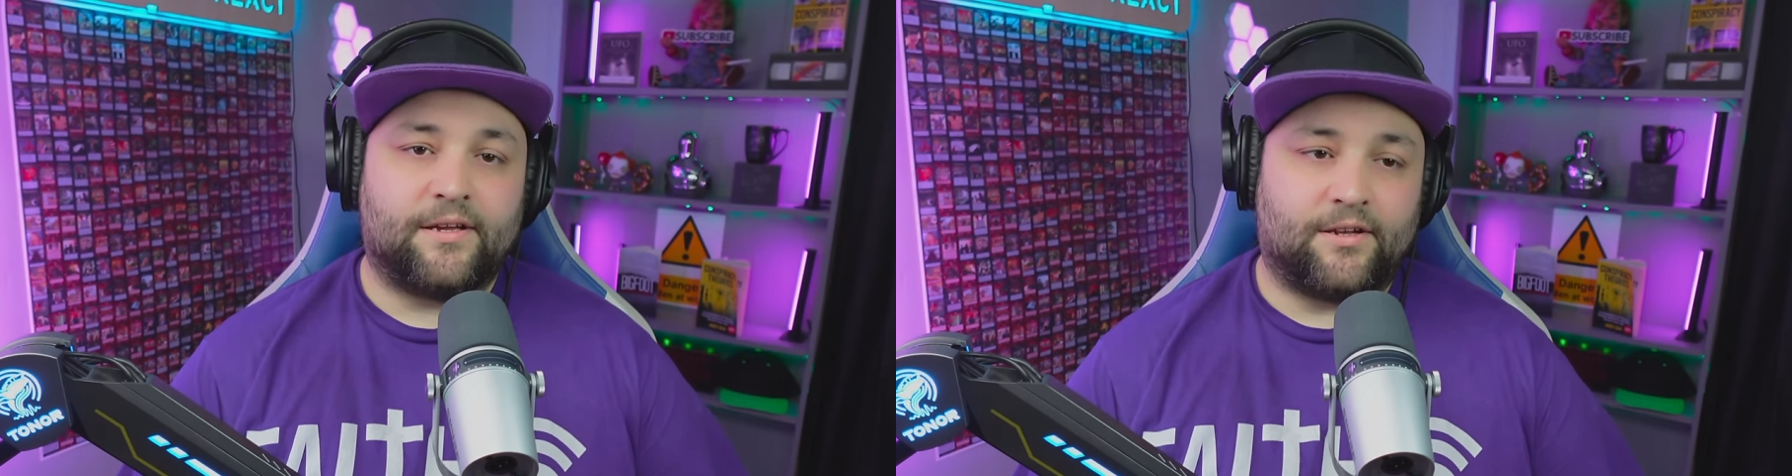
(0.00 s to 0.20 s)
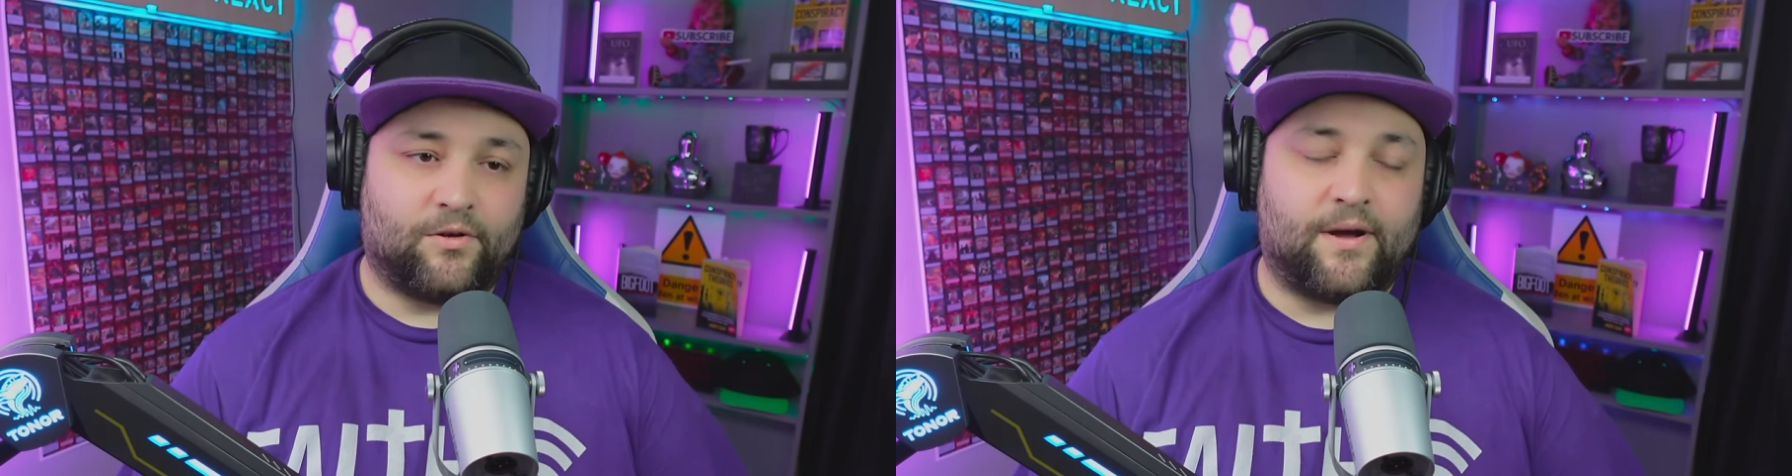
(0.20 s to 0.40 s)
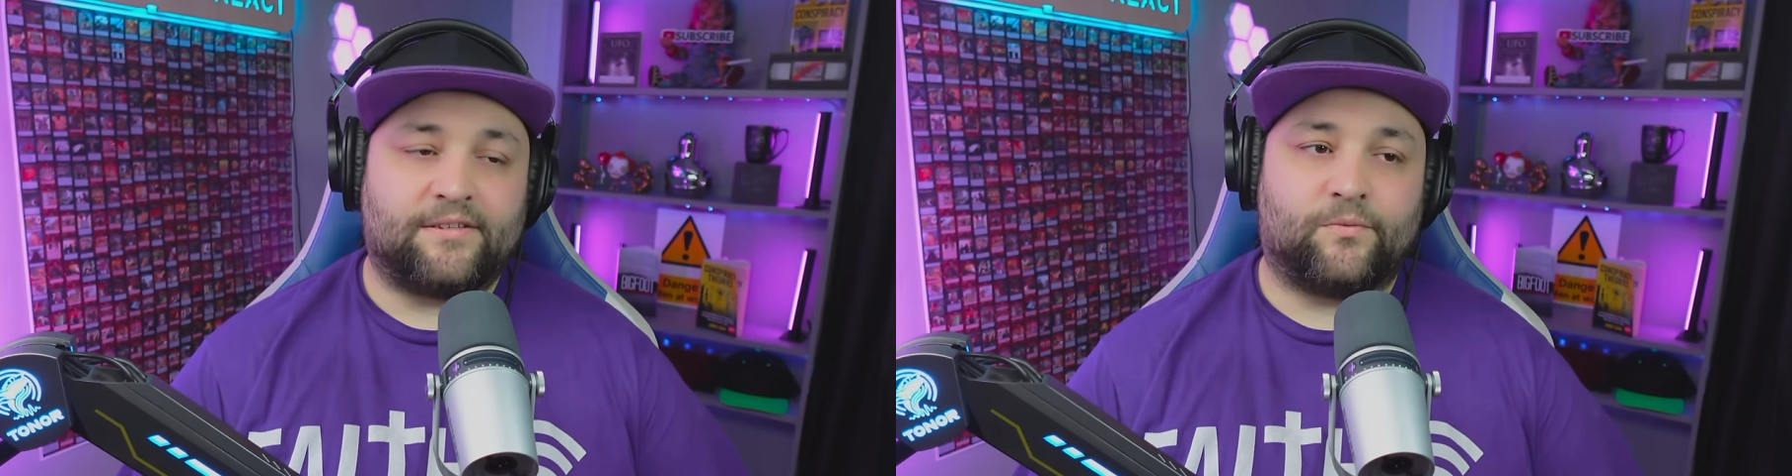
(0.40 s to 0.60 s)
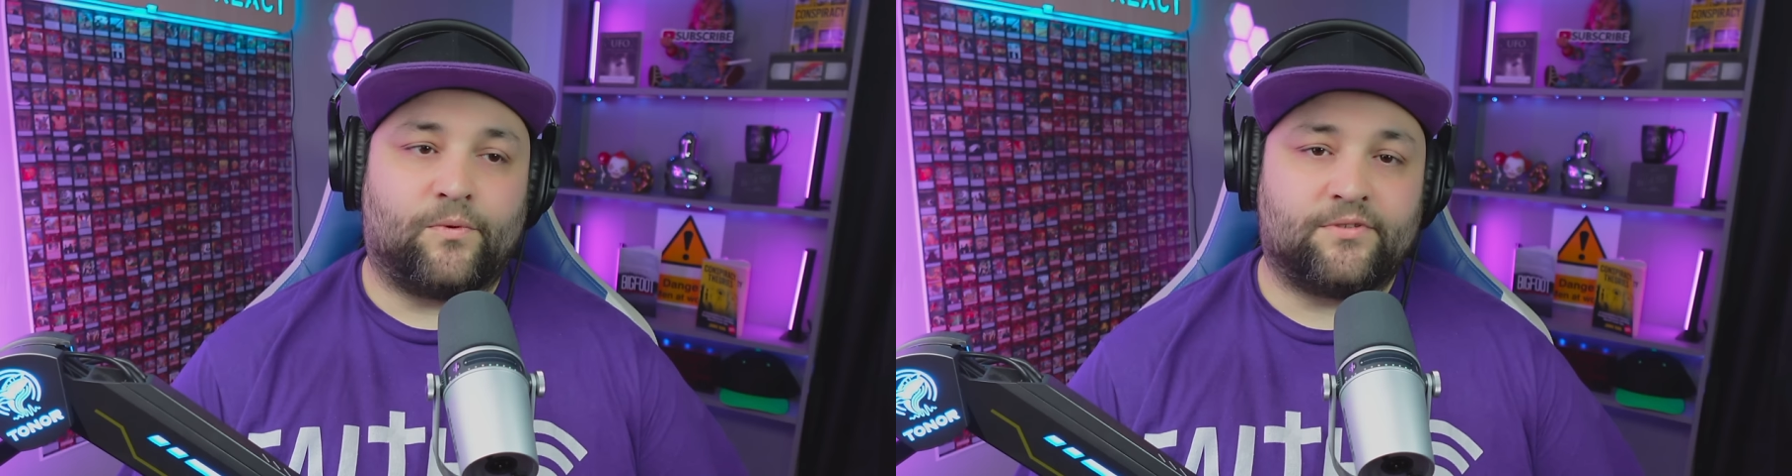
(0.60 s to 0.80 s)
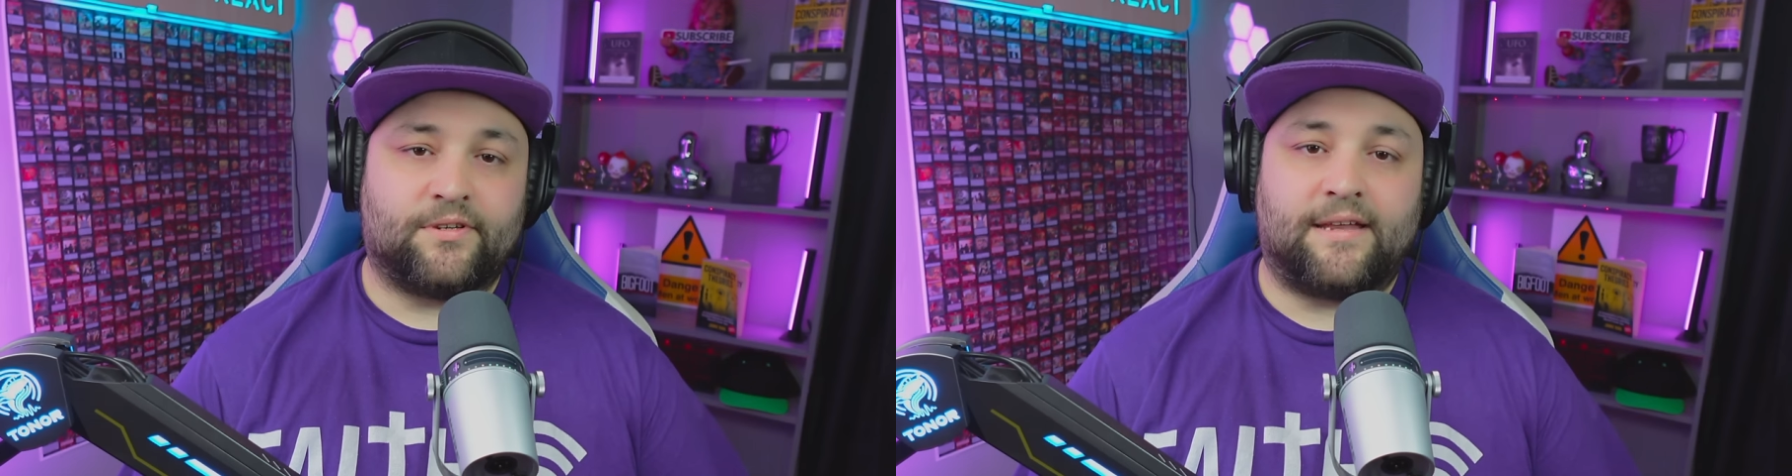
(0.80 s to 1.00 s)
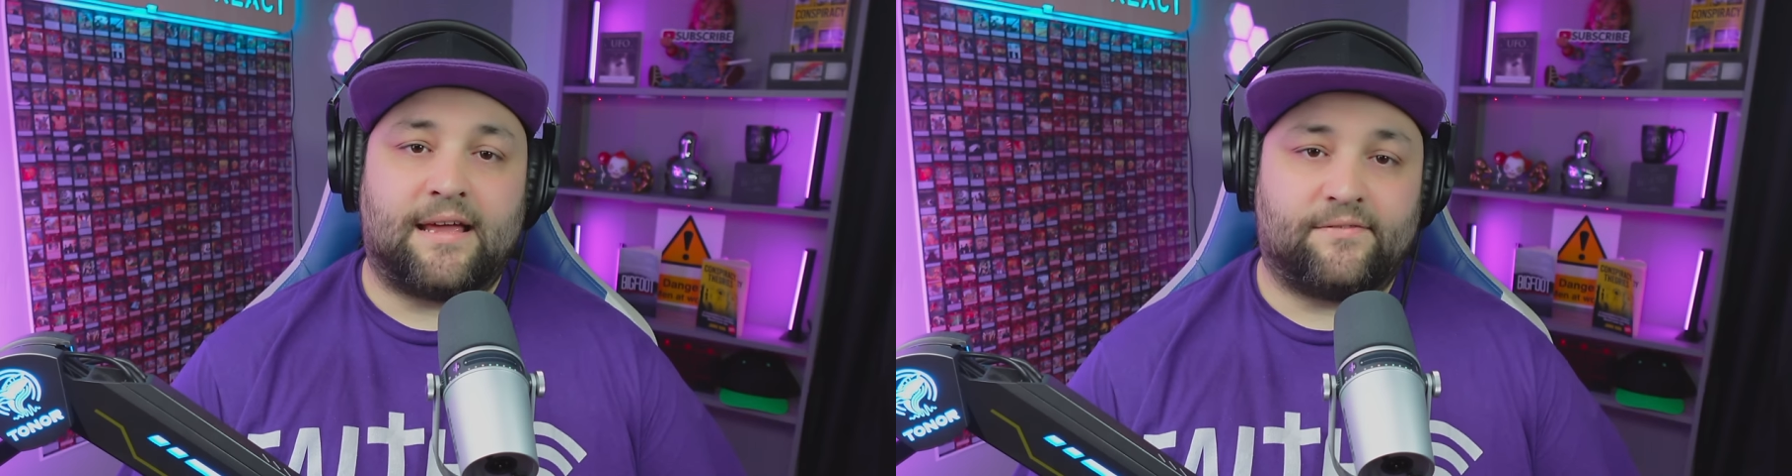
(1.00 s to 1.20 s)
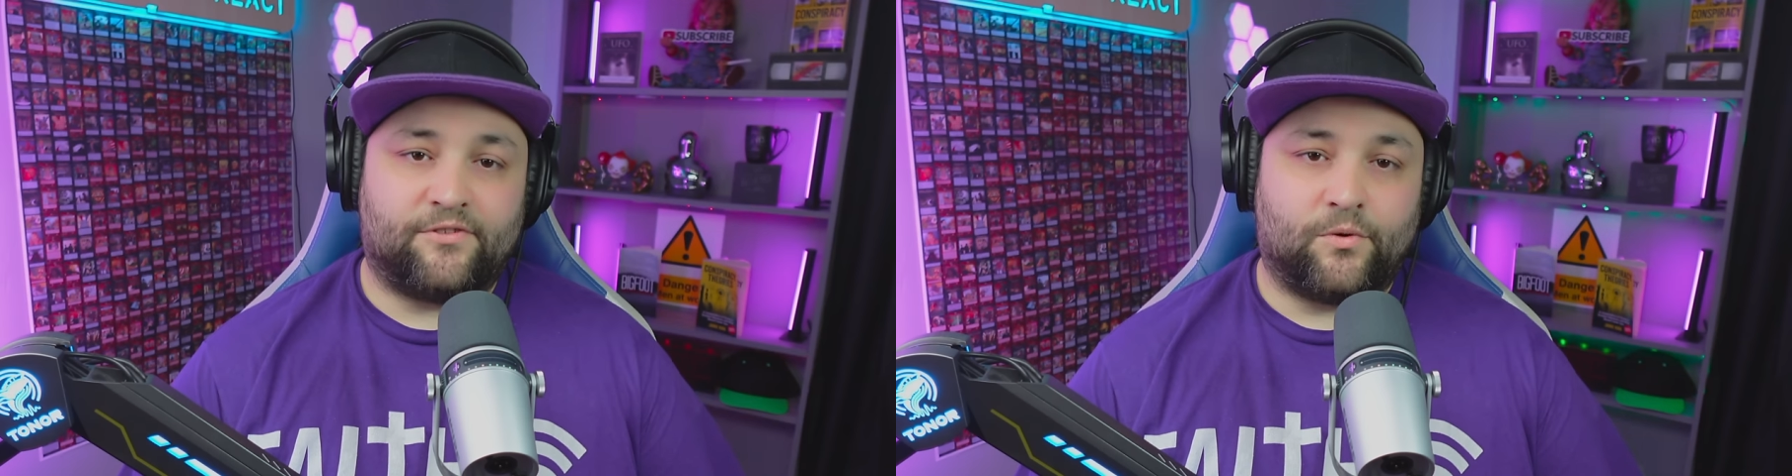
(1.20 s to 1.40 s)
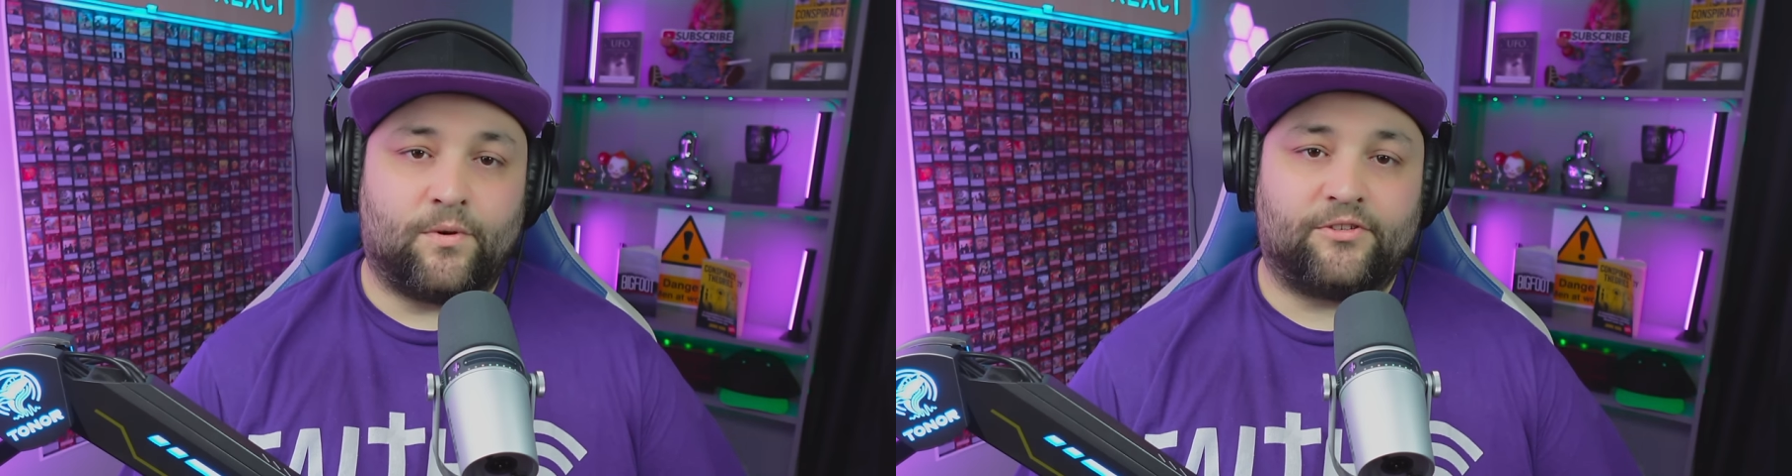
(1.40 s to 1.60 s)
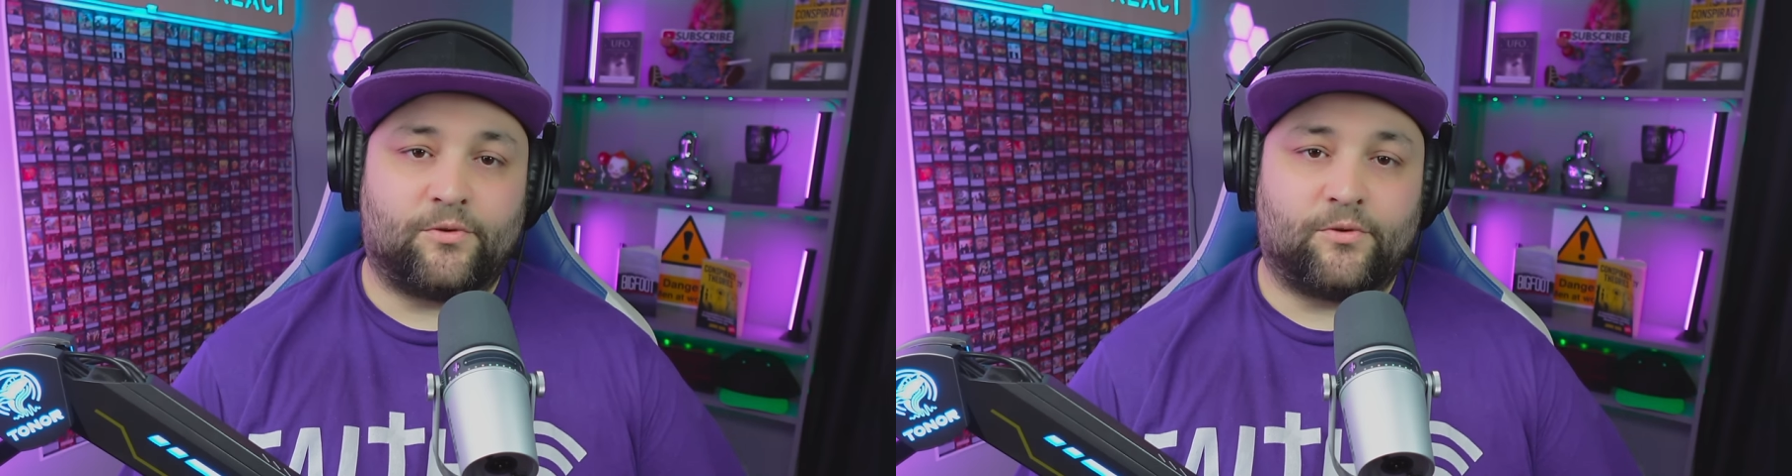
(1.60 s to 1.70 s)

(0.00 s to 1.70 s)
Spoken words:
You know, as it was in the days of Noah,